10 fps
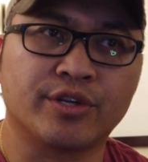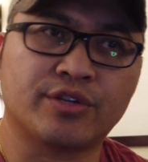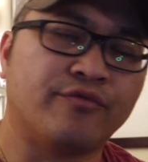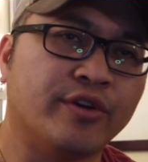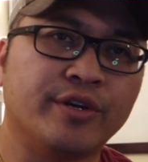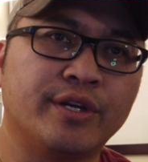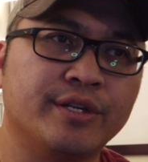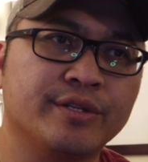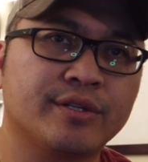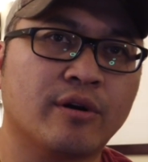The
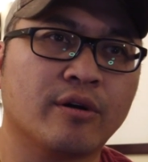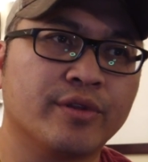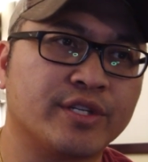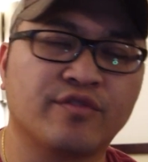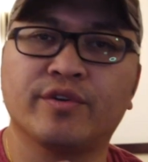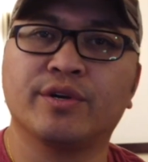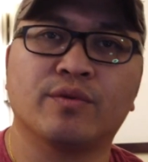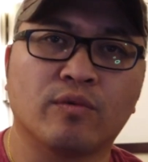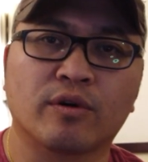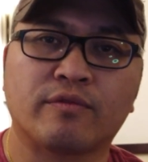civilians are the
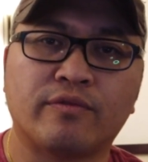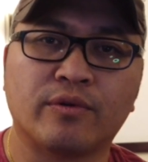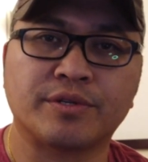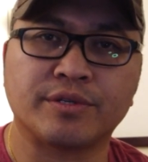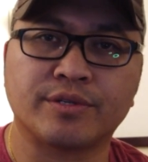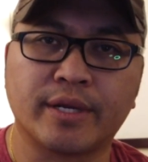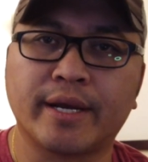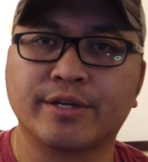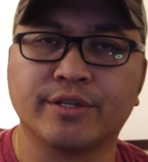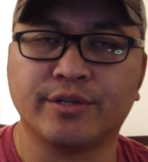civilian workforces
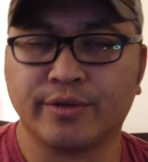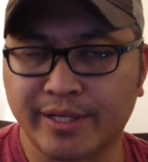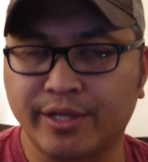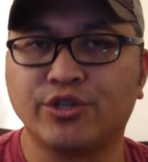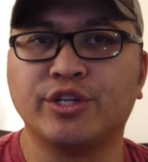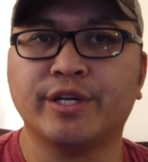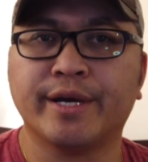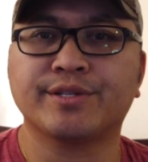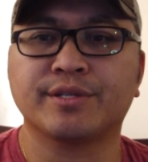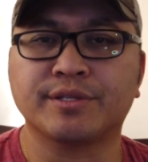that actually do it, like the
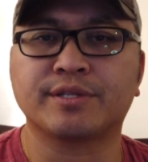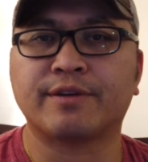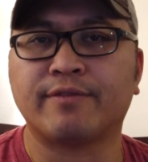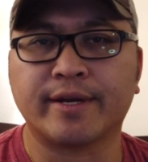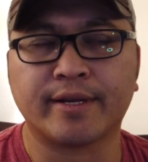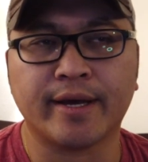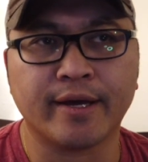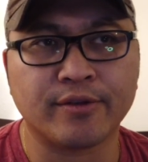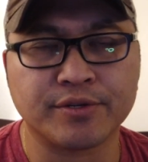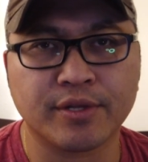GSs and stuff like
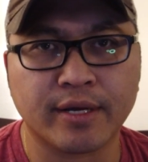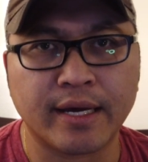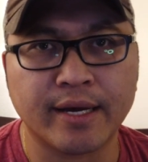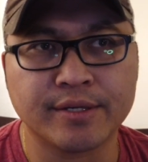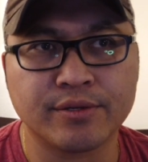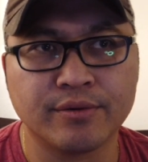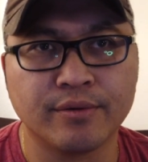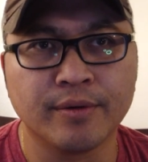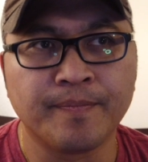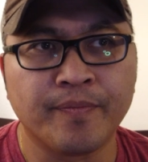that. Those are the guys
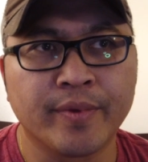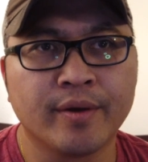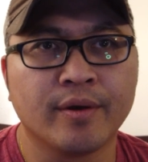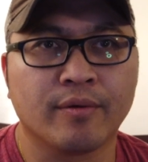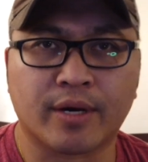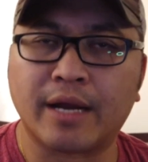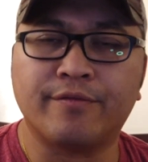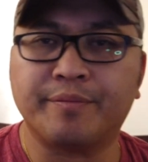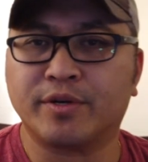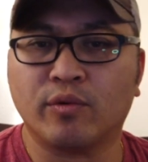who are
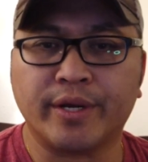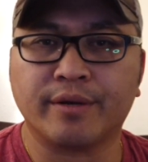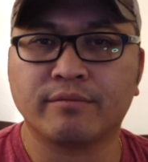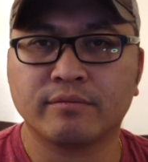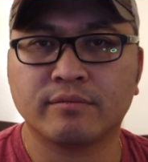kind of in between.